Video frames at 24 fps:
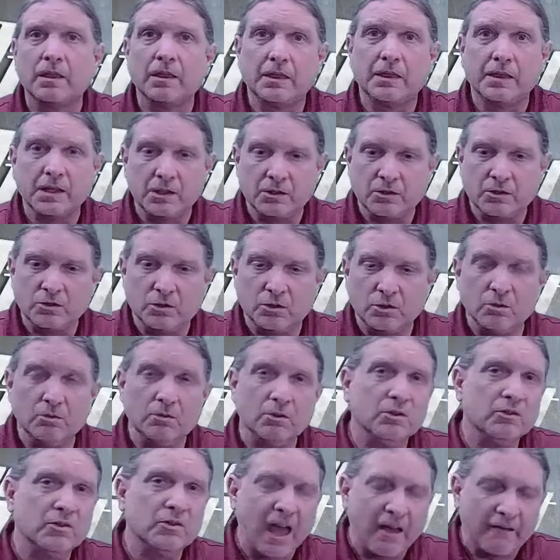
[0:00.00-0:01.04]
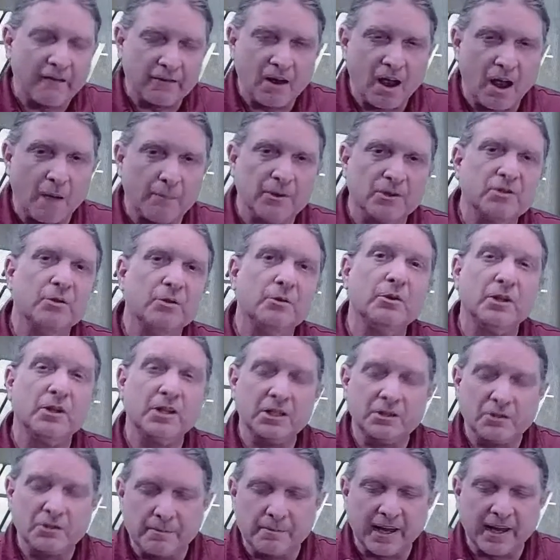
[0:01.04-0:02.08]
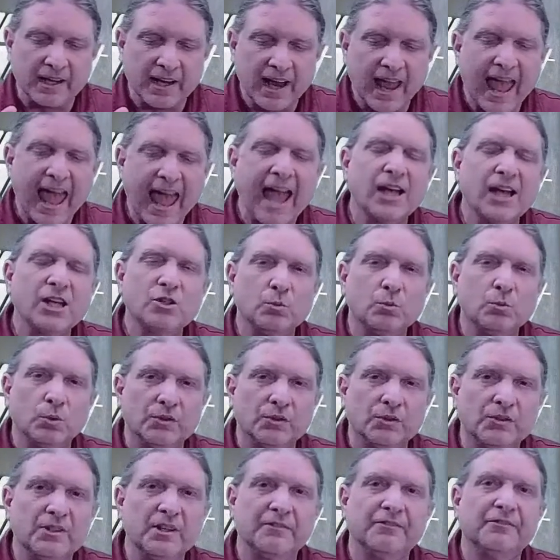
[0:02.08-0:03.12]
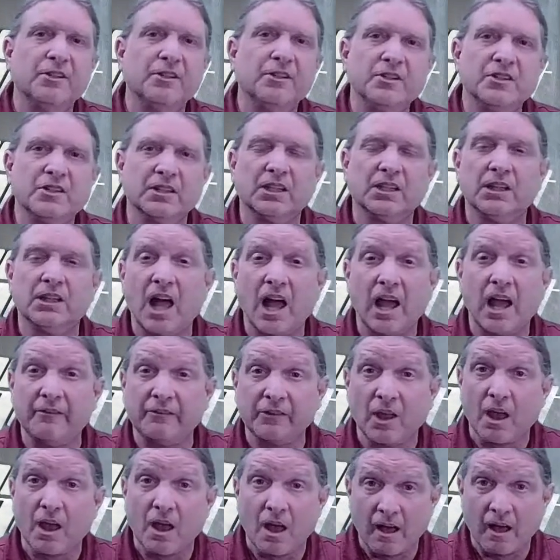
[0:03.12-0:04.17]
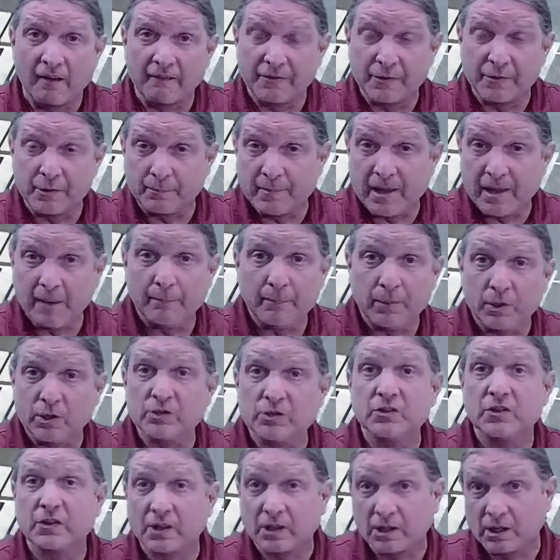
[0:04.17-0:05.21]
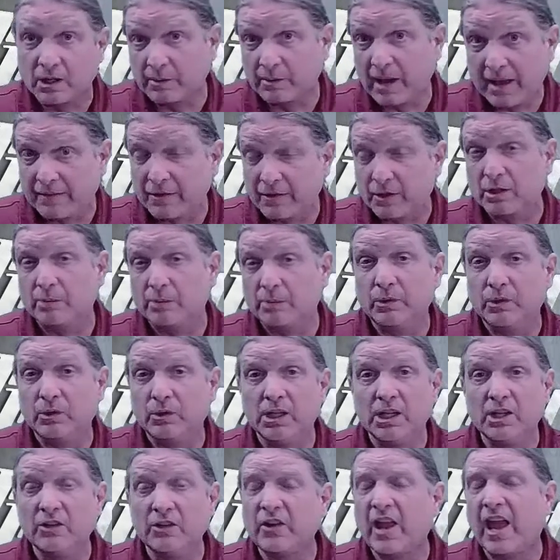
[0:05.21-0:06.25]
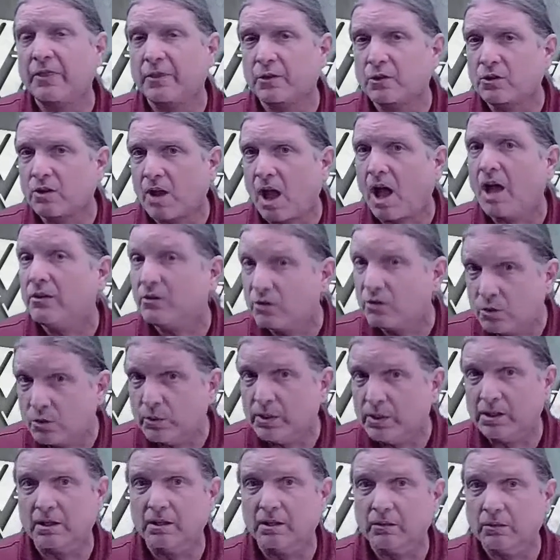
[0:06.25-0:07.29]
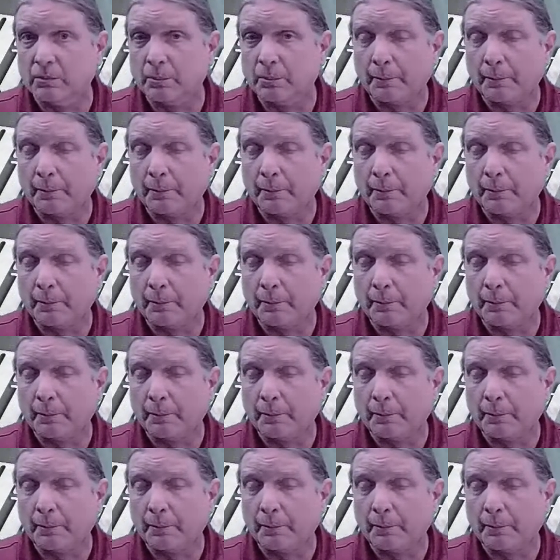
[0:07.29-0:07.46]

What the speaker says: These unions have an opportunity to make an actual difference in the lives of their members and their communities, and they're not doing it.